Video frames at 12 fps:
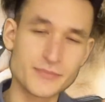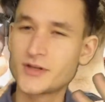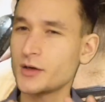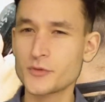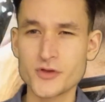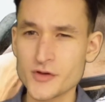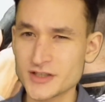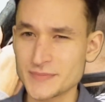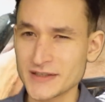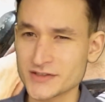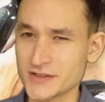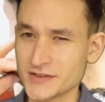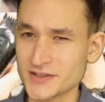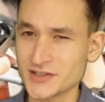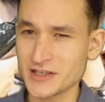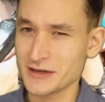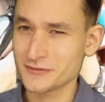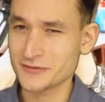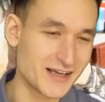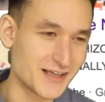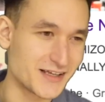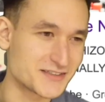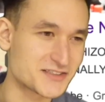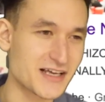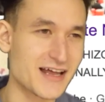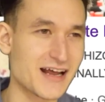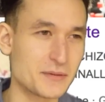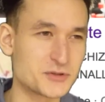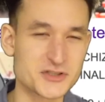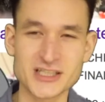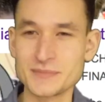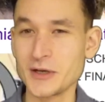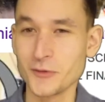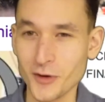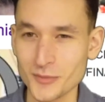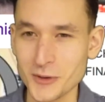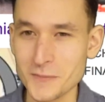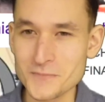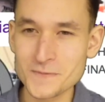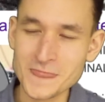I'm done with all this mental illness stuff. Instead, I'm just going to be normal.